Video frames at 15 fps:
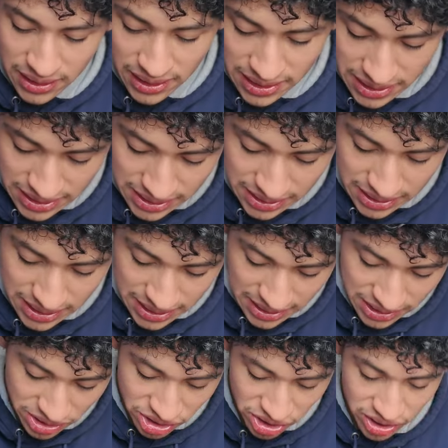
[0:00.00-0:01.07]
And
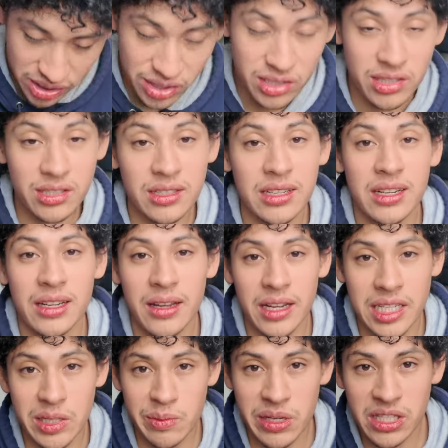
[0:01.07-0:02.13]
it's just
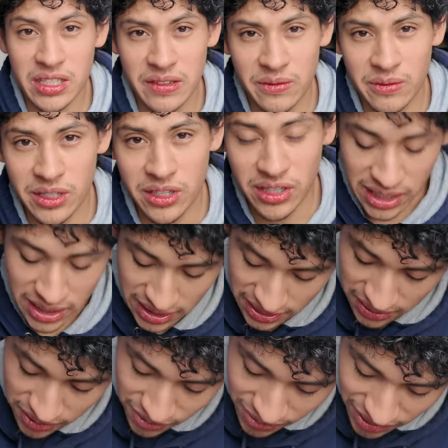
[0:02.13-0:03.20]
expensive when you get
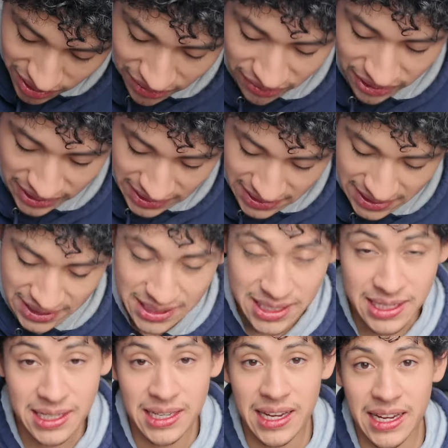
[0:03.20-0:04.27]
into stuff like
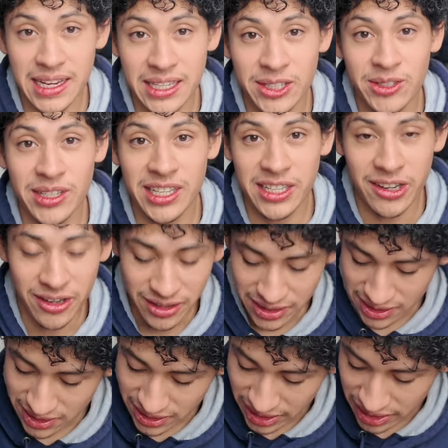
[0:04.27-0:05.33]
this and you need all
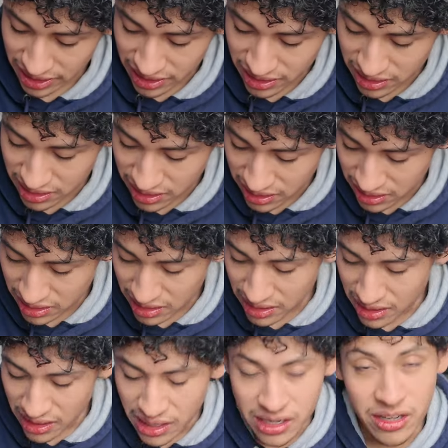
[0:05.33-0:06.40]
this gear.
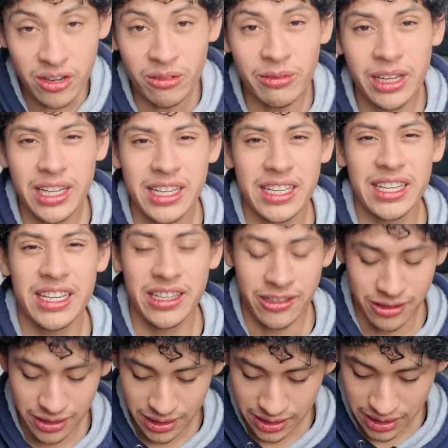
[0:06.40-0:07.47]
You don't really need
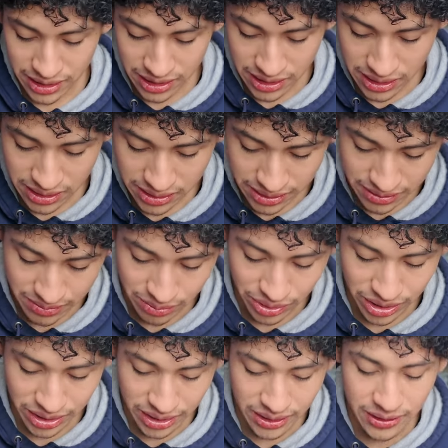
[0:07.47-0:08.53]
all this gear,
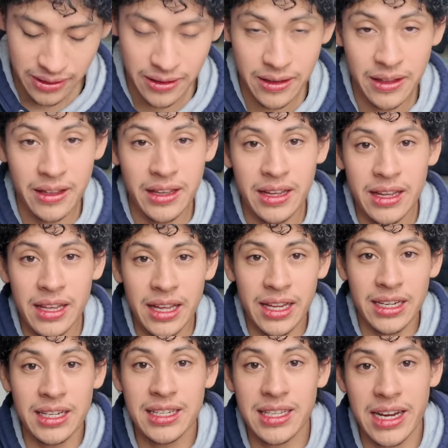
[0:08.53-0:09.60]
but
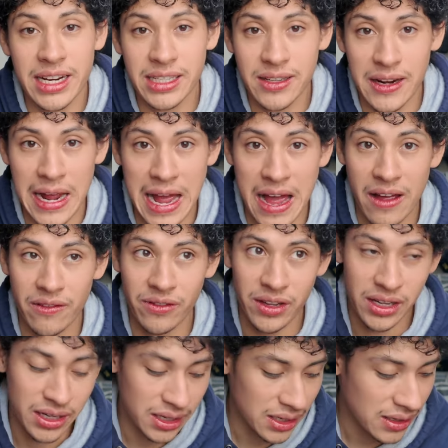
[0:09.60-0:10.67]
it is nice to have.
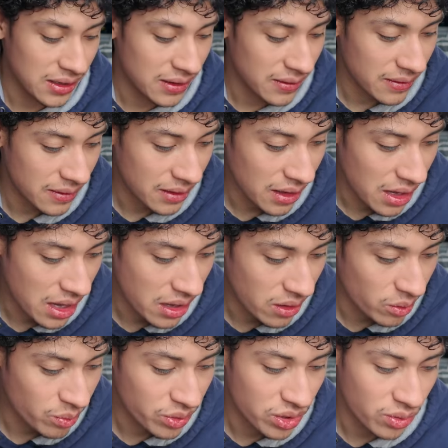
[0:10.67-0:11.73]
It
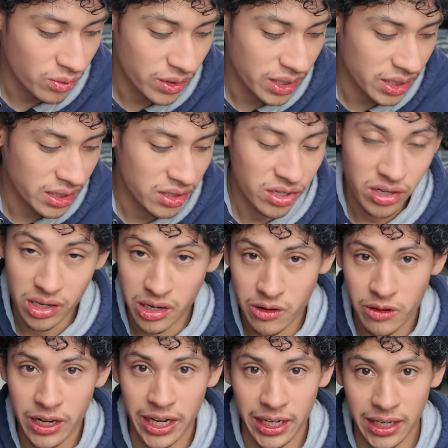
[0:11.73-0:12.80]
helps when you're
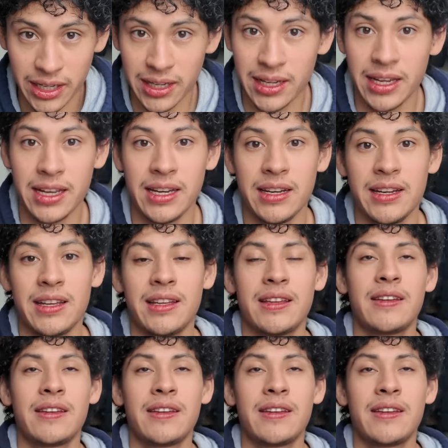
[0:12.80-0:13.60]
creating, and